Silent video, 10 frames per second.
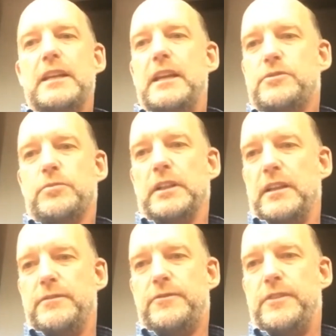It's
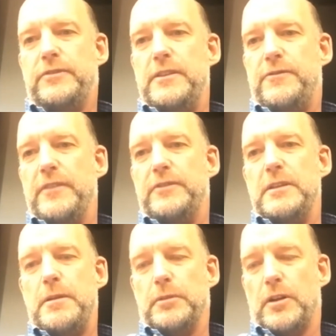really
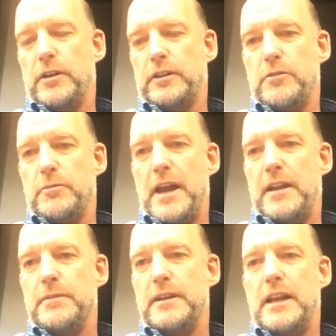50-50. People argue about it, but